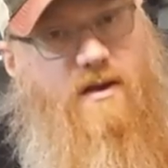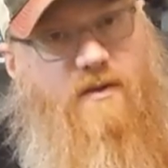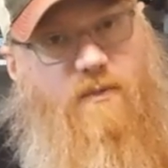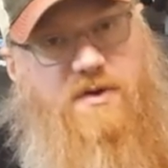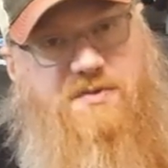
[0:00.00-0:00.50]

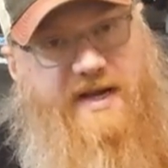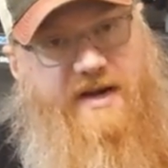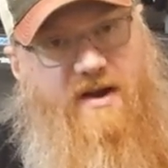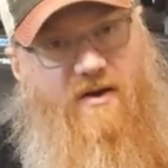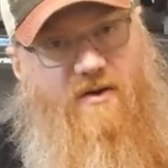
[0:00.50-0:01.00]
Once we get it
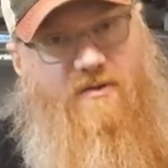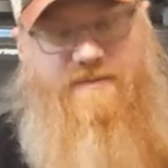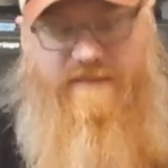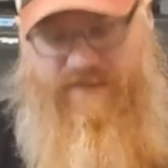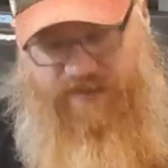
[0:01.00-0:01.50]
all
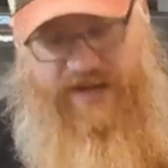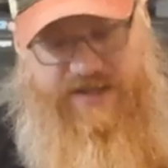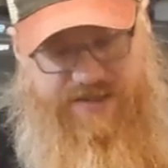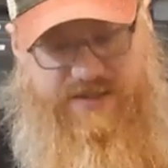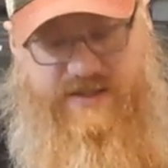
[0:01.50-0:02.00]

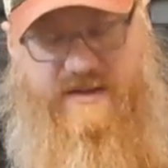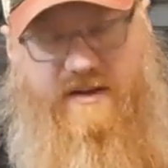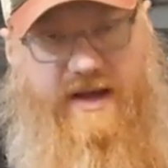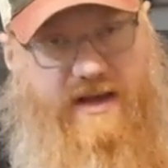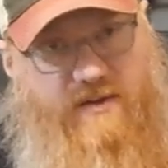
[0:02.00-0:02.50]
finished
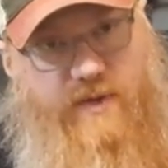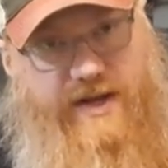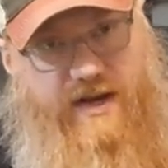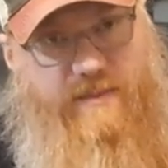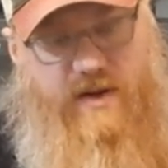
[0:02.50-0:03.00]
and we
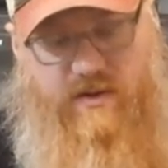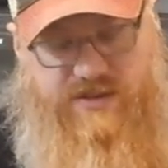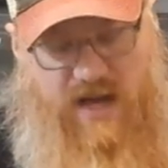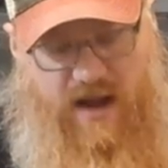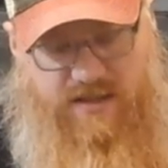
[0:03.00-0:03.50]
get up close
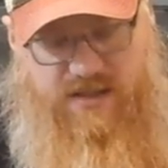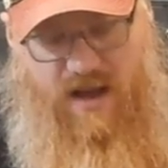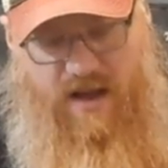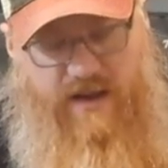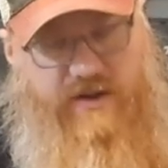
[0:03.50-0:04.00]
shots,
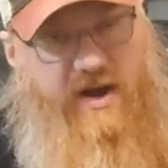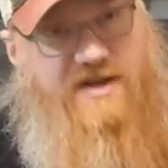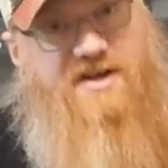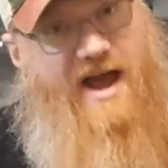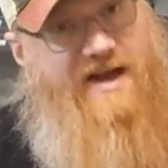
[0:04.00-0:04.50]
you guys
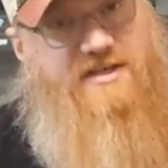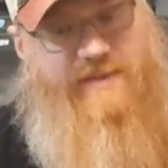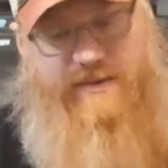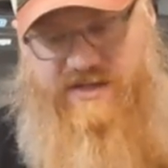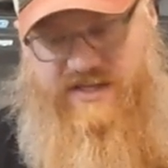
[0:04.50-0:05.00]
will actually be
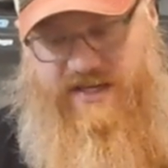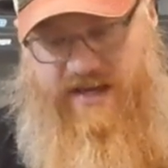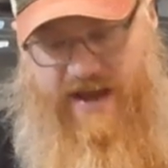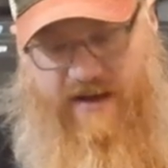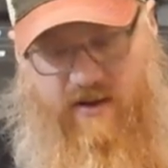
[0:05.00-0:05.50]
able to see
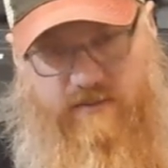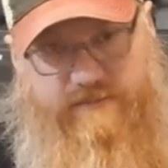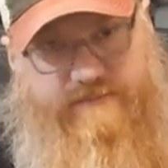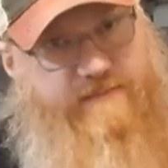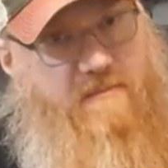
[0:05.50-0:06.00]
how
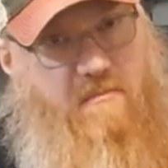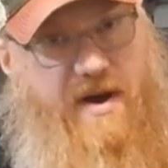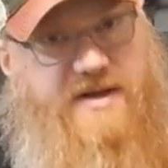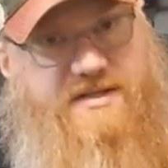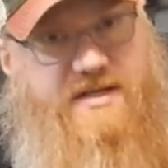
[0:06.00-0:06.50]

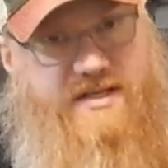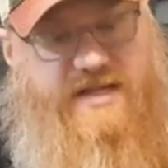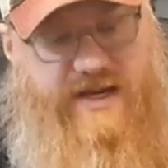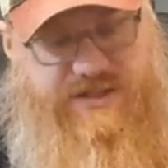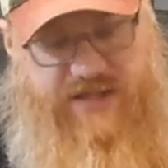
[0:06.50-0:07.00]
much this
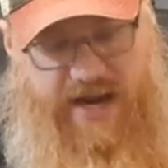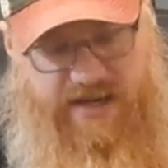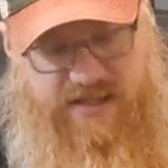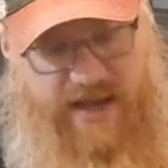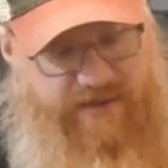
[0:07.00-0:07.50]
thing
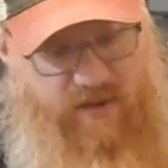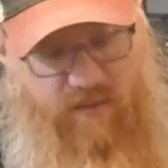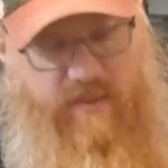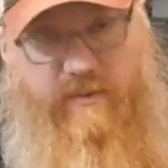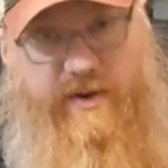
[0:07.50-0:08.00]
shakes. That little
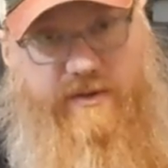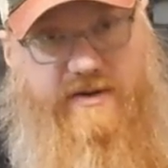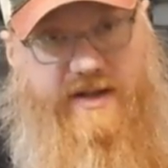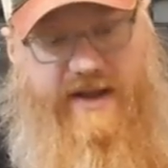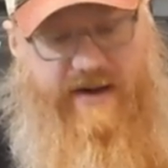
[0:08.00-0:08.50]
rumble motor
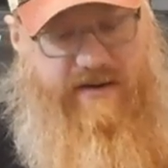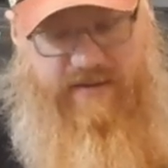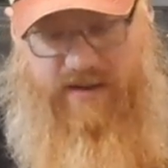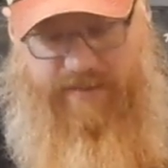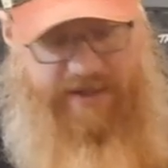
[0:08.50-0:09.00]
in there,
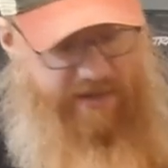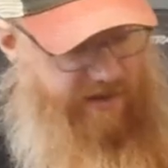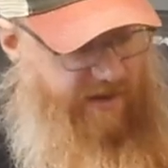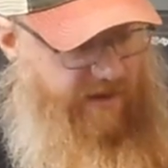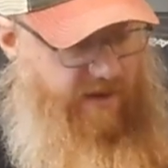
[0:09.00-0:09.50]
I mean,
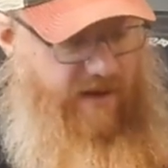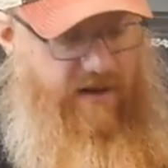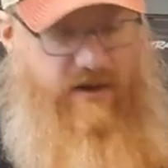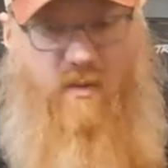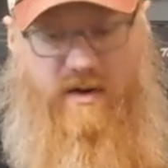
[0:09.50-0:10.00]

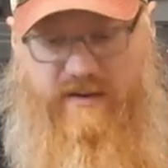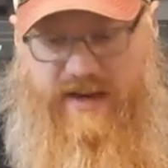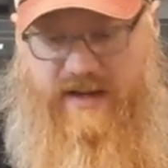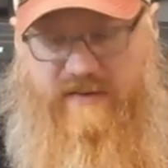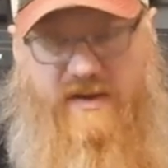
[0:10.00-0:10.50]
no wonder they
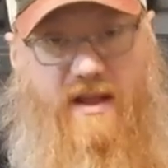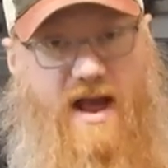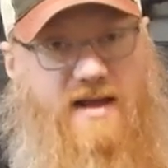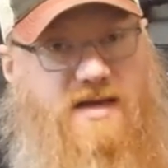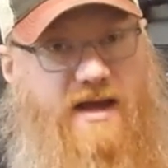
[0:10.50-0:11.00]
give you the
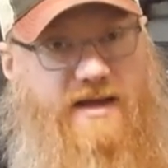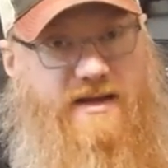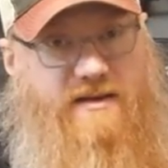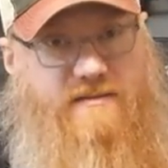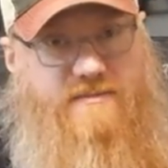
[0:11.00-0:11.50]
Loctite
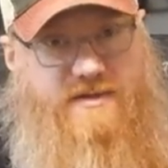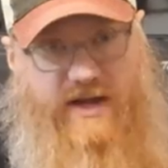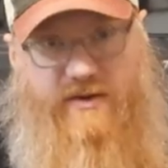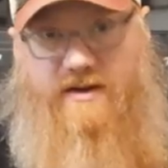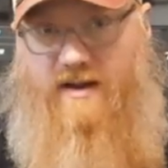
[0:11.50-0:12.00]
and
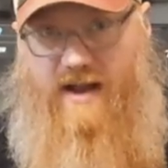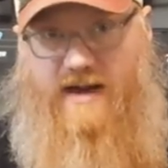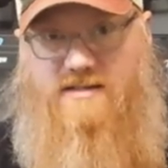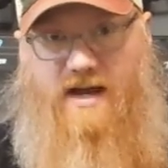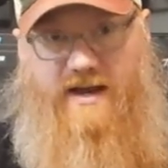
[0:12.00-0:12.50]
tell you to
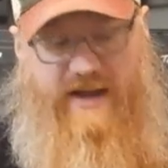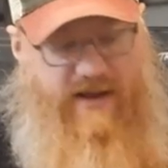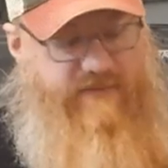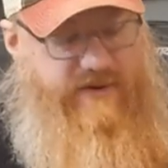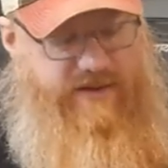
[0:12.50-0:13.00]
Loctite
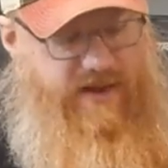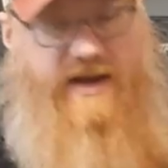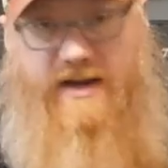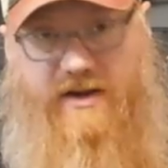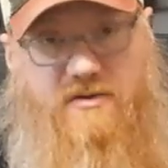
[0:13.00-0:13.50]
everything
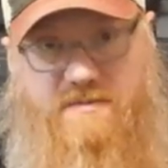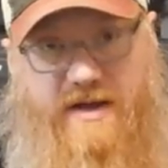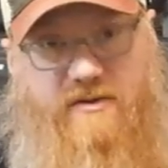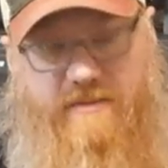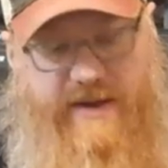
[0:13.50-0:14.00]
and it goes
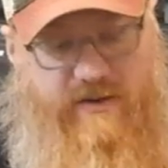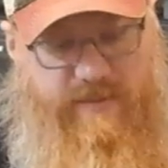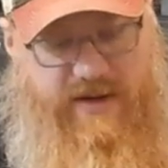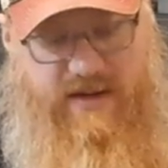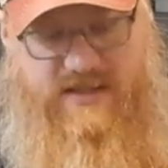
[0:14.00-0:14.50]
metal to metal
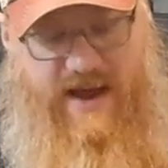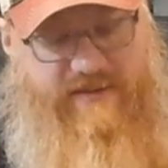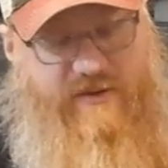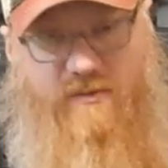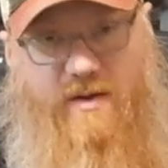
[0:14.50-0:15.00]
because that
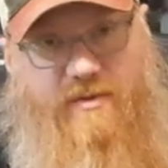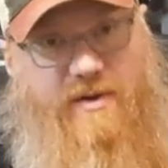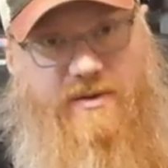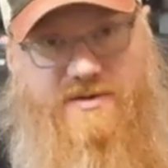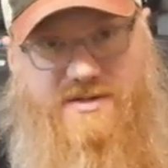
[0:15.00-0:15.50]
little rumble
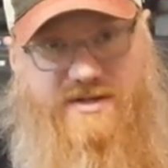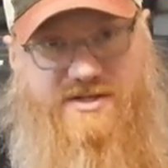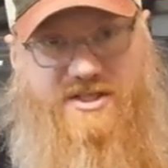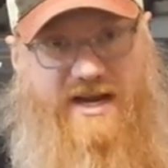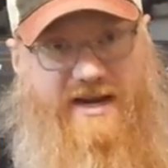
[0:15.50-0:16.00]
motor is going to
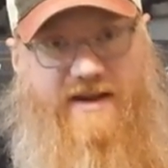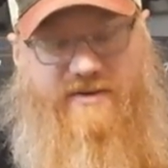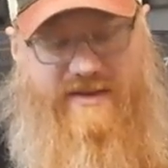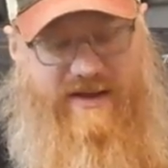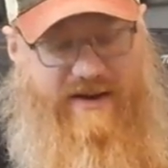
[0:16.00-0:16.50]
shake
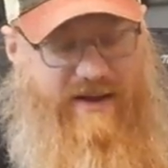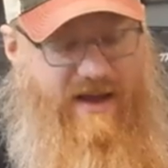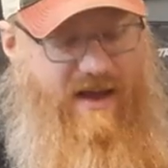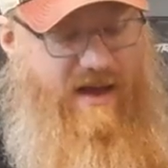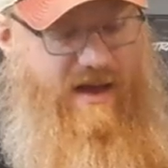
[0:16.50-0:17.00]
everything.
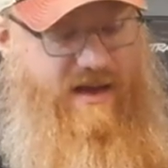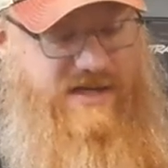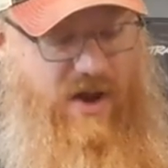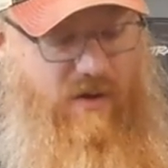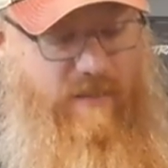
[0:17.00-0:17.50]

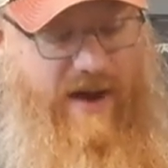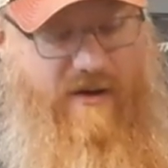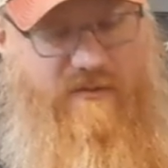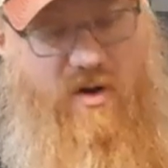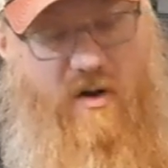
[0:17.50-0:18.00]
So my
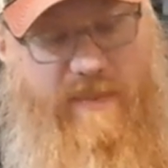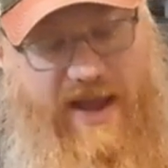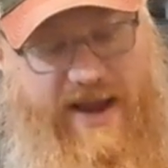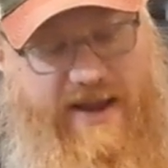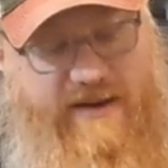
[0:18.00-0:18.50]
overall
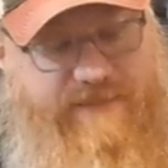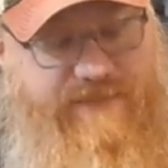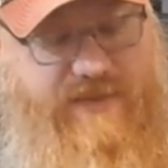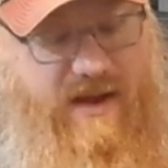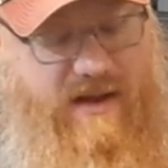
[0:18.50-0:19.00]
plan,
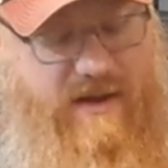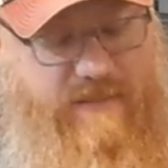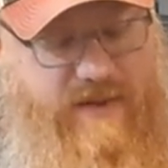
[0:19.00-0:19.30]
um,